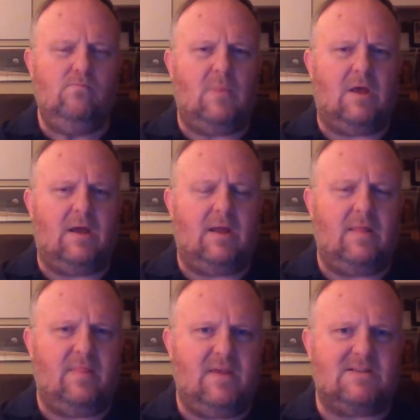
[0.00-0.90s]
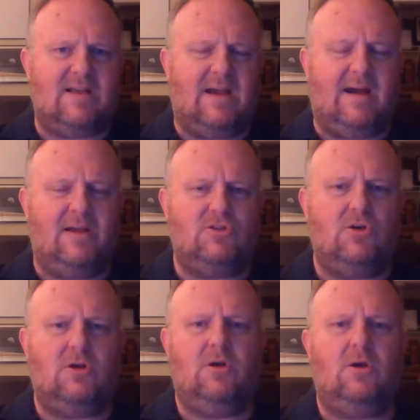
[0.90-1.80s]
uh, this guy
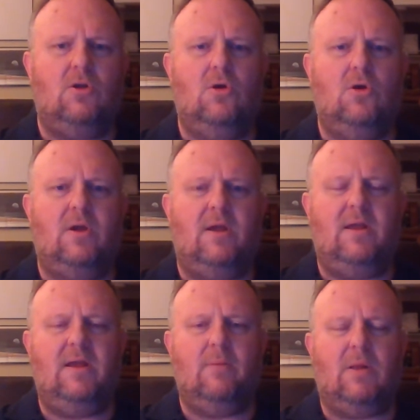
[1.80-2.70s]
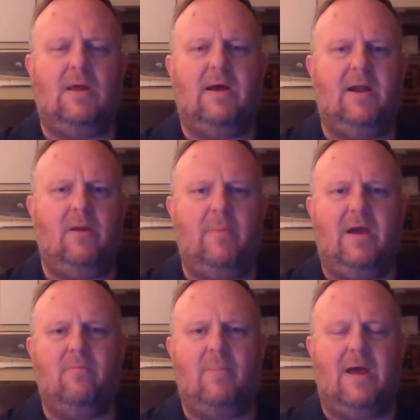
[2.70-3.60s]
took a look and he applied a
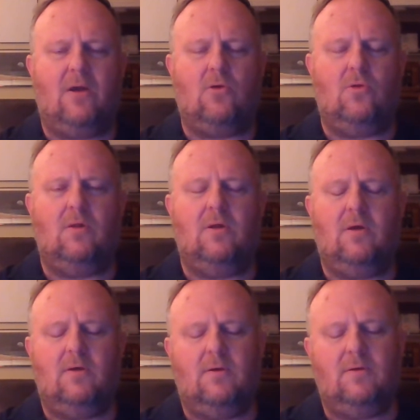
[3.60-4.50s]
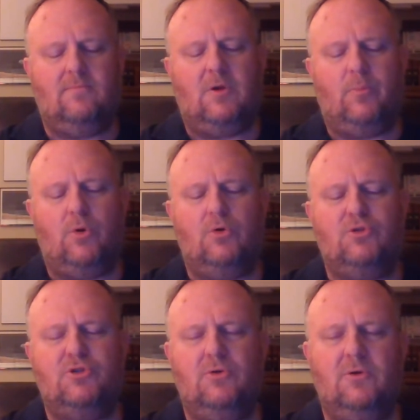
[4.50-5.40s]
mathematical
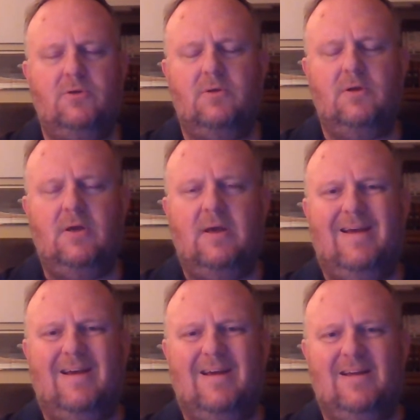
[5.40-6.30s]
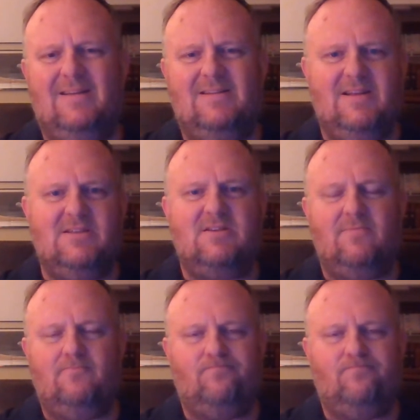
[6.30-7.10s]
approach to it to uh, dis, uh,